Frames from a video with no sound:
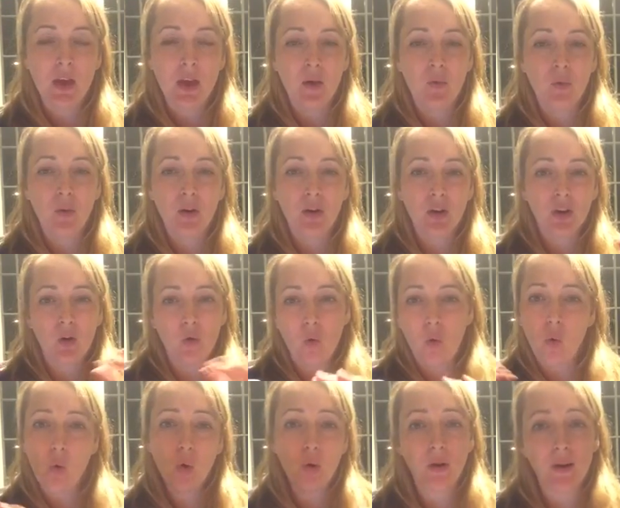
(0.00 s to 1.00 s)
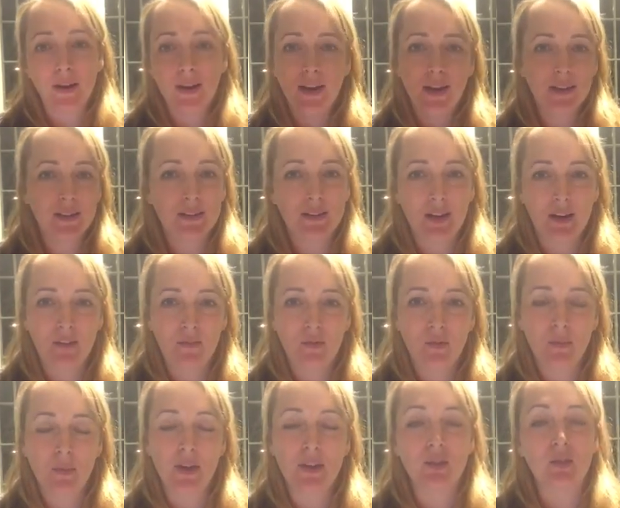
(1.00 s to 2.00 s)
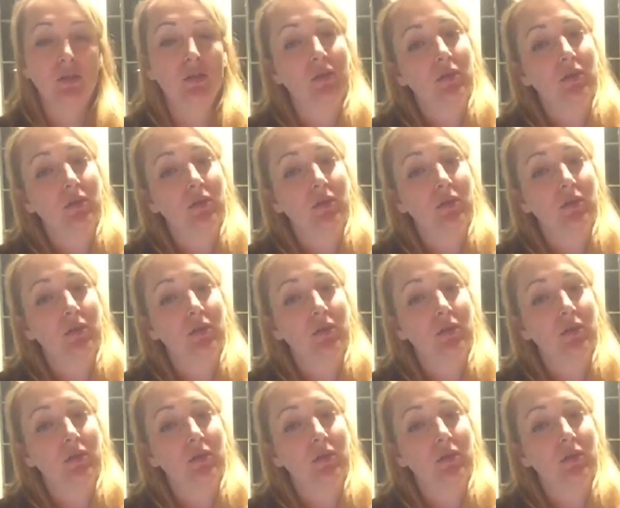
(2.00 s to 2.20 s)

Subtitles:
And we're going to organize that information.